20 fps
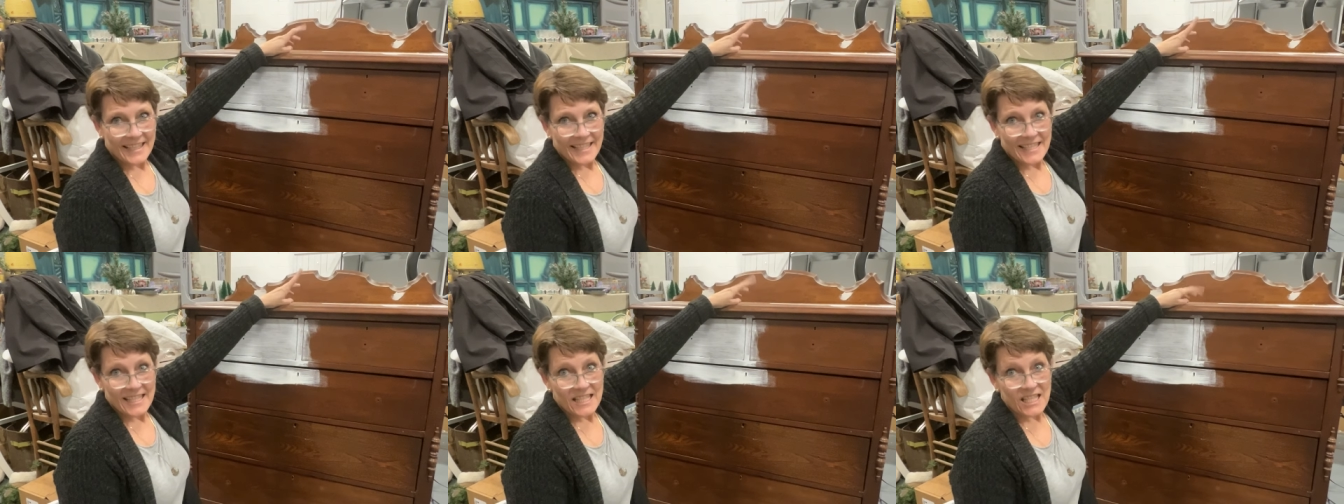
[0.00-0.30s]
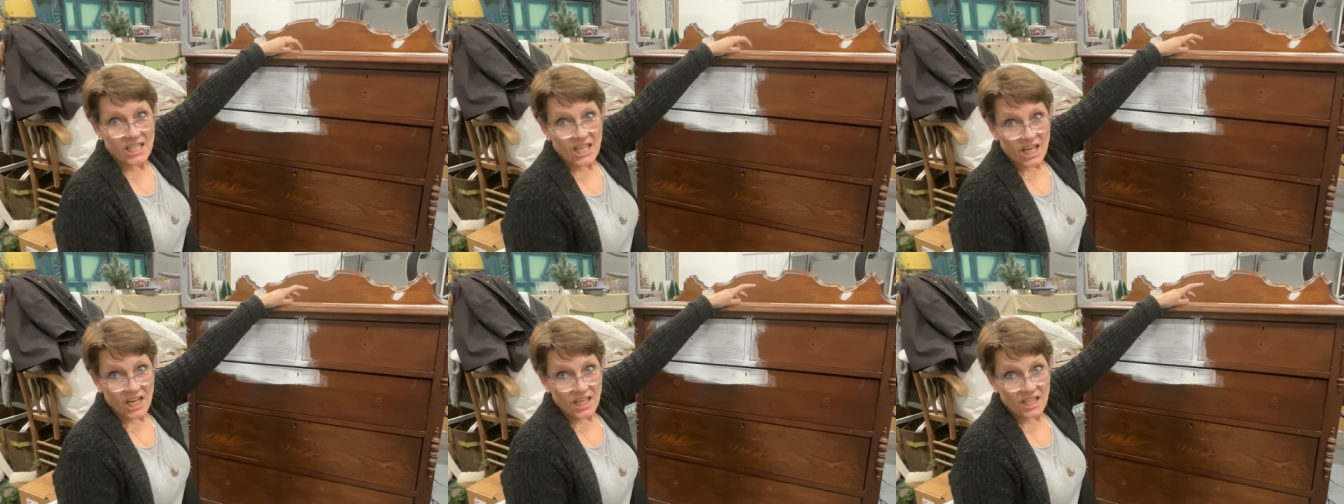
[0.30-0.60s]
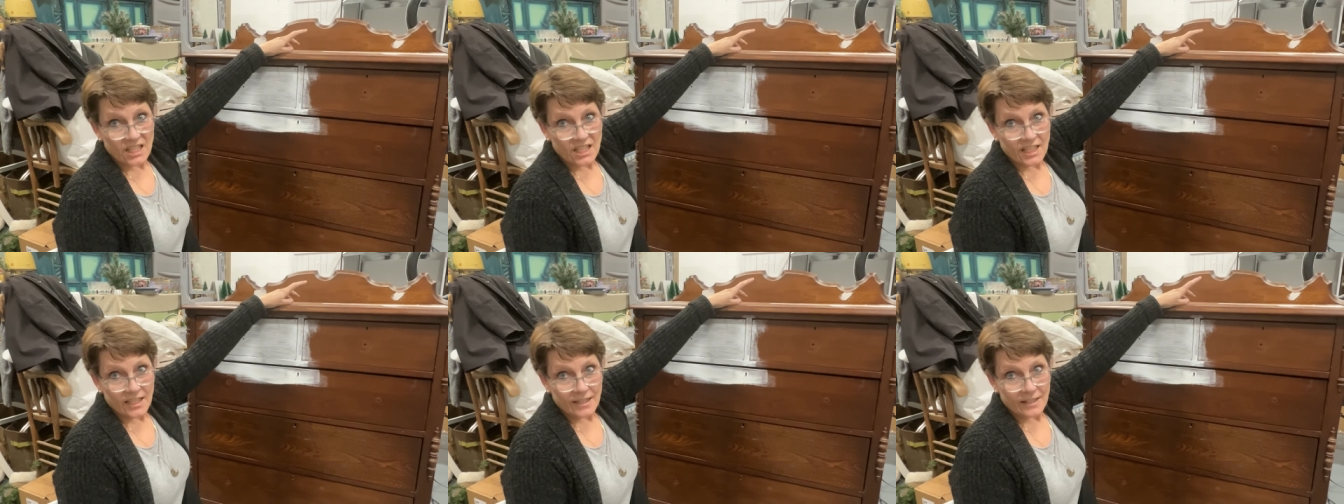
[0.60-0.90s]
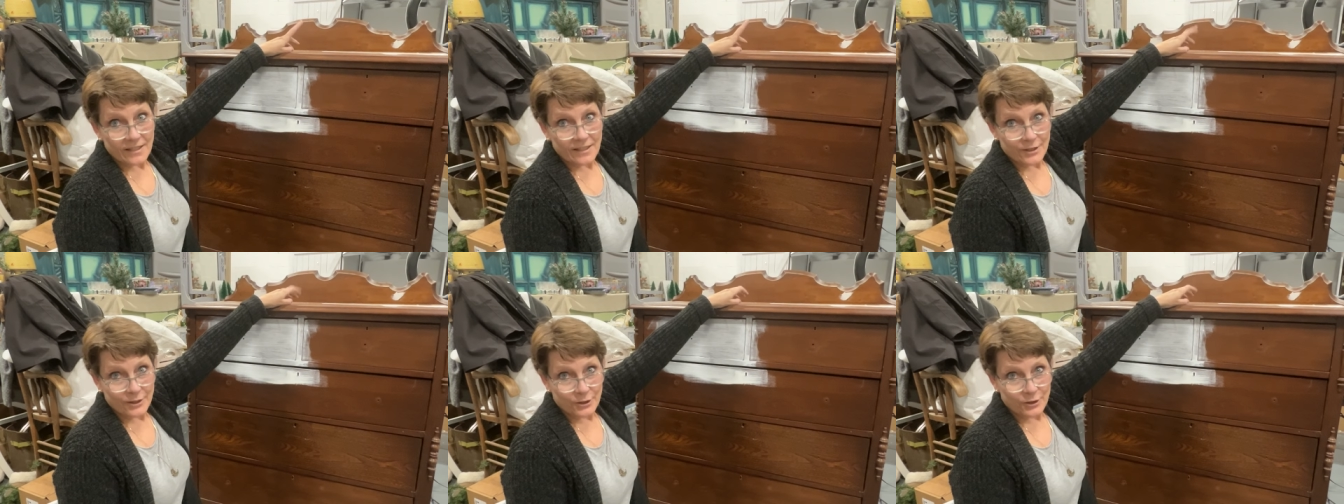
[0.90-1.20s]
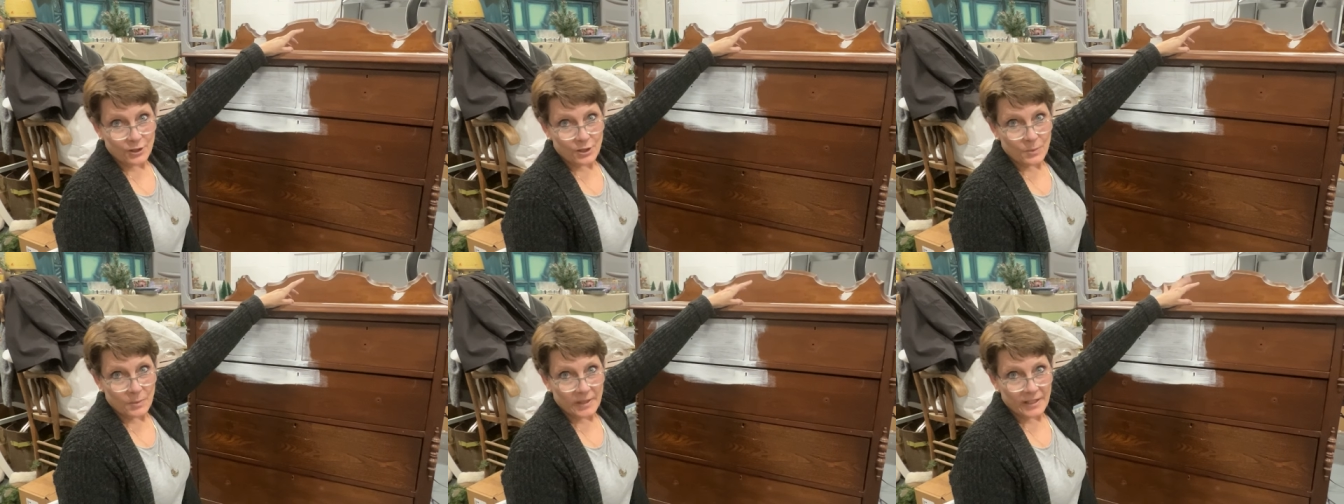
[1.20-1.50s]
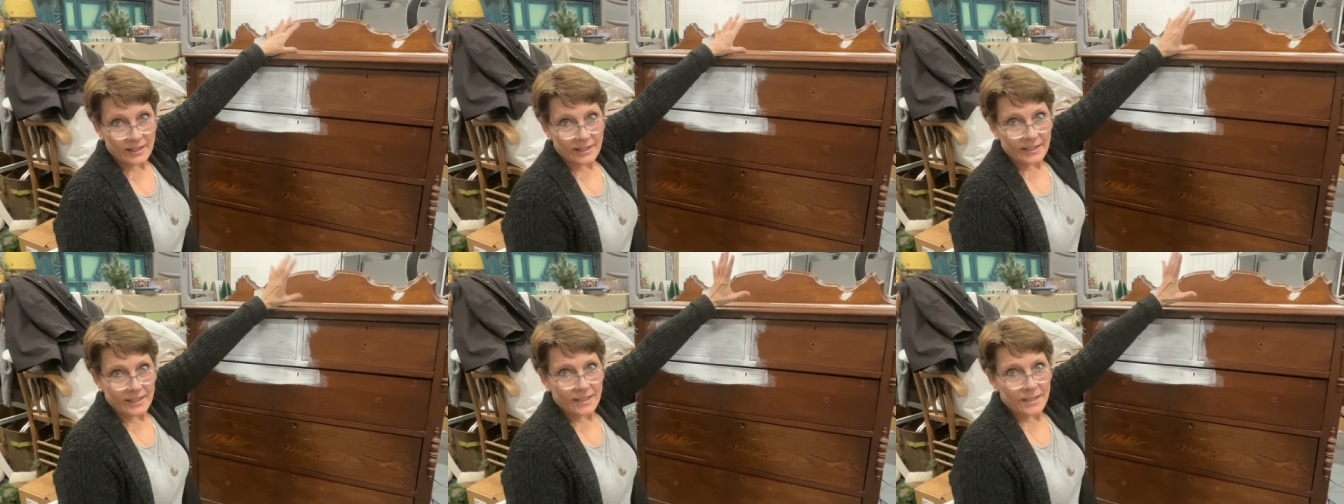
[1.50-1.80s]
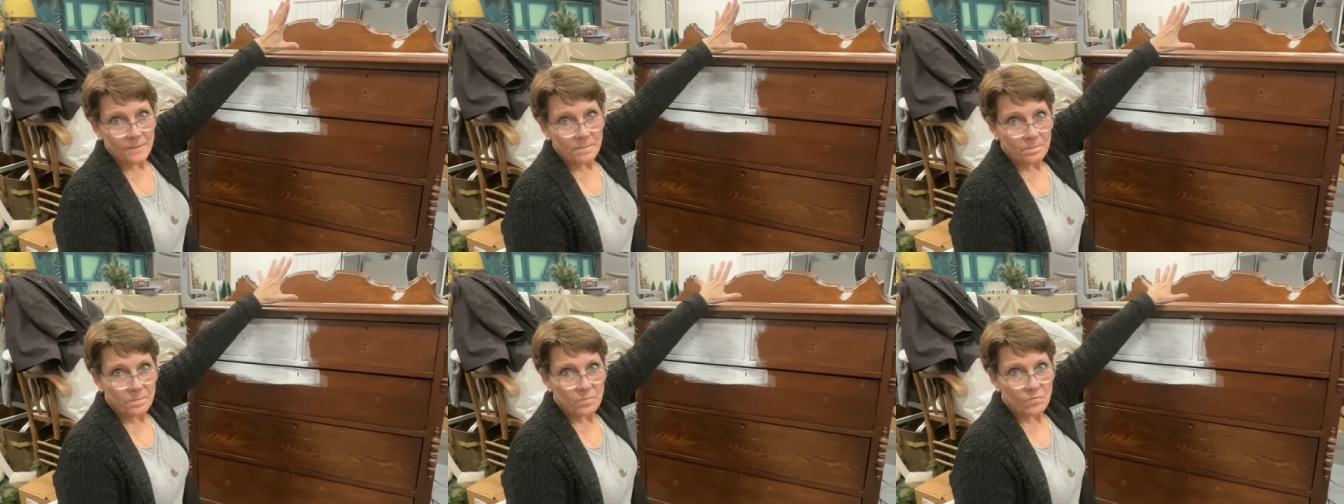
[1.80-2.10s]
sanded
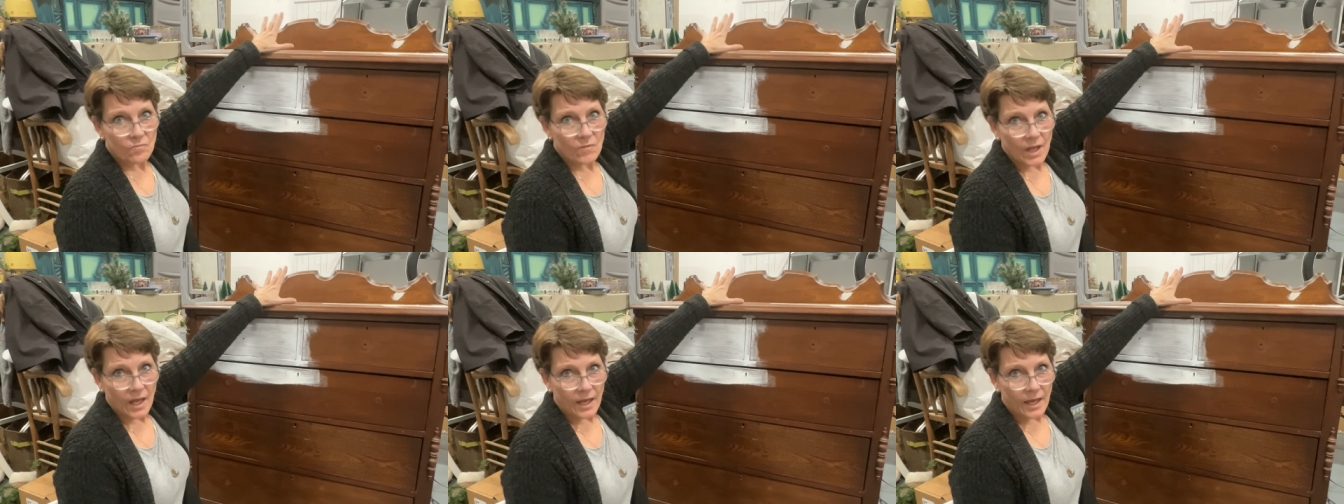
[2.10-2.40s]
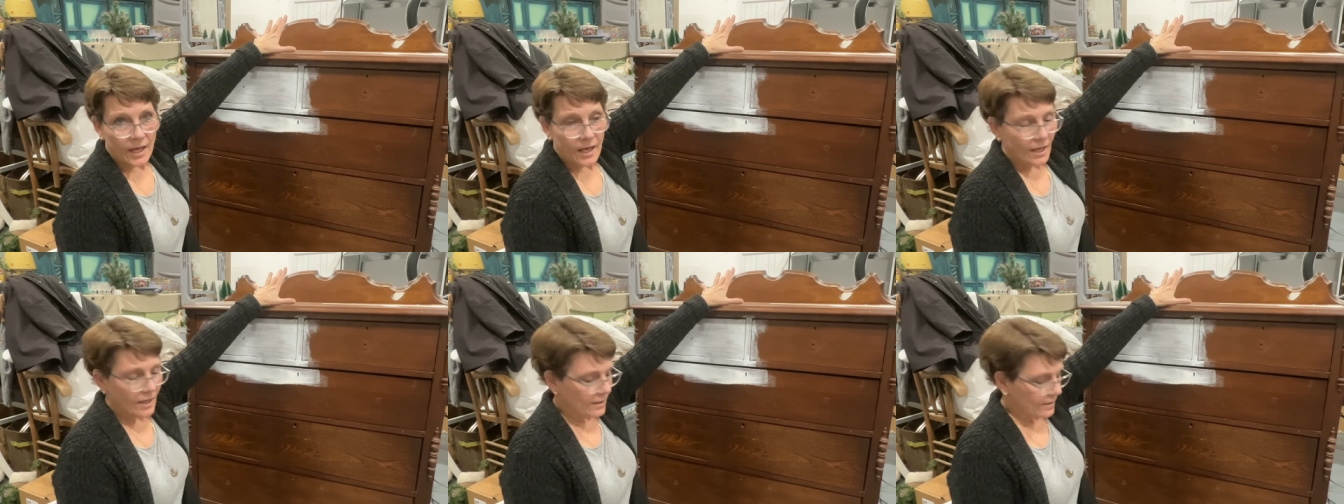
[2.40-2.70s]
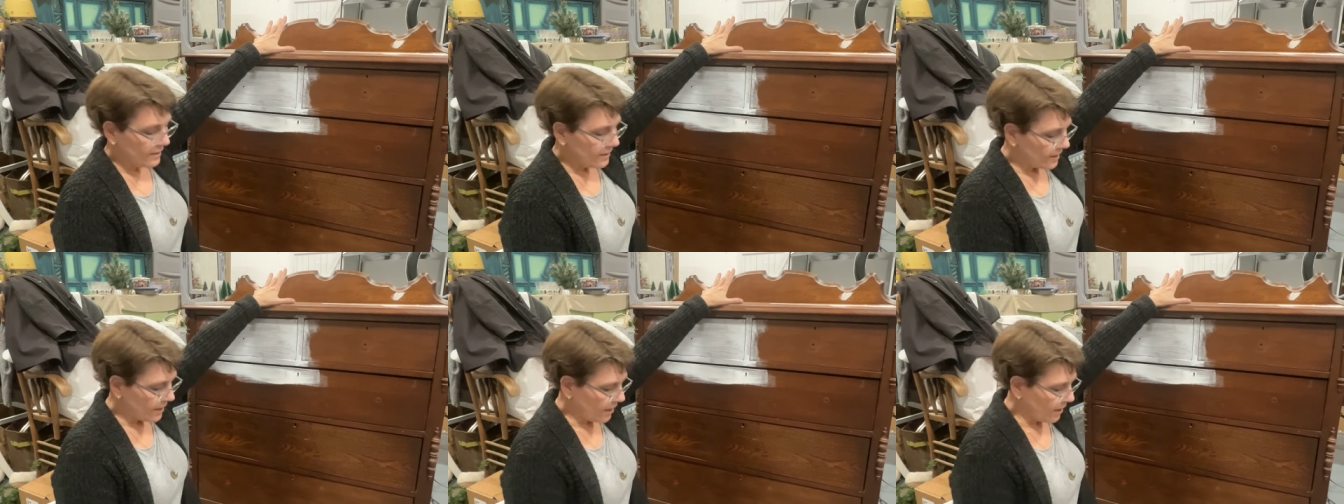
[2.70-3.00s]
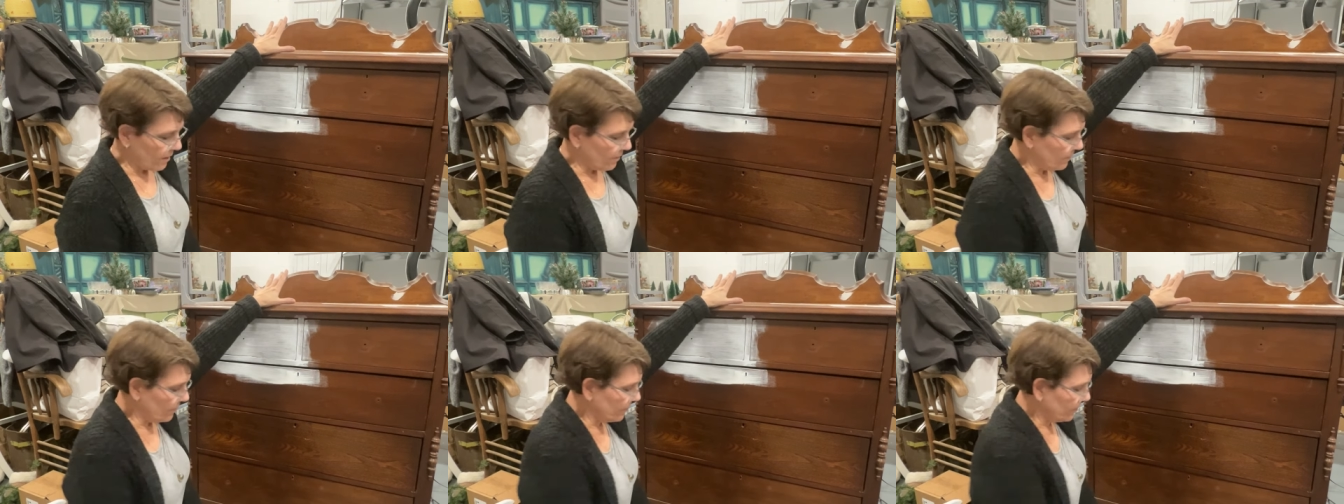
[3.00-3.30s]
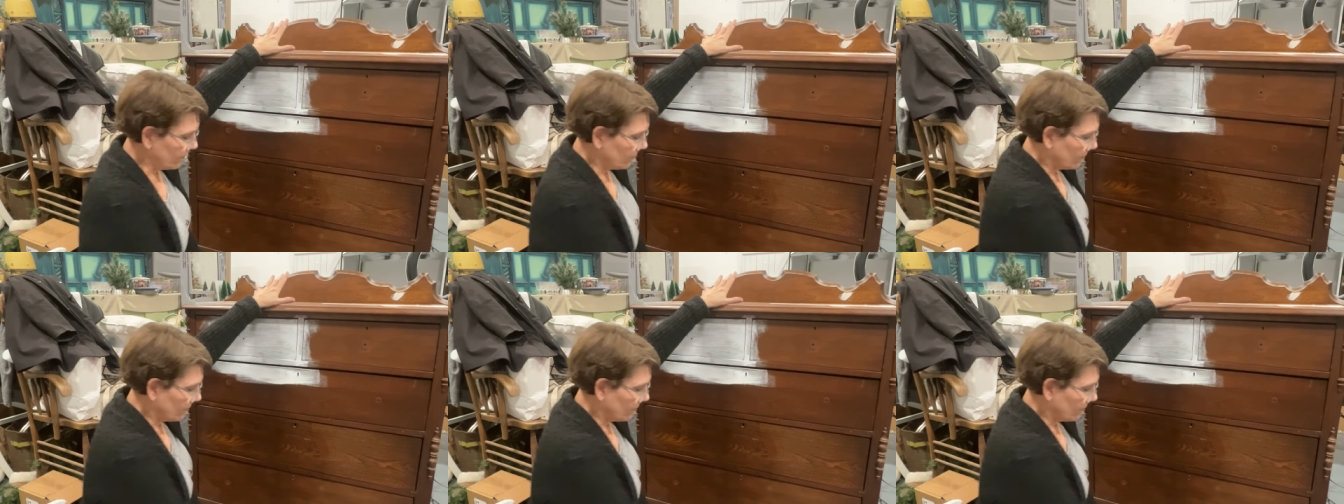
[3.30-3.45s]
ultimately and um,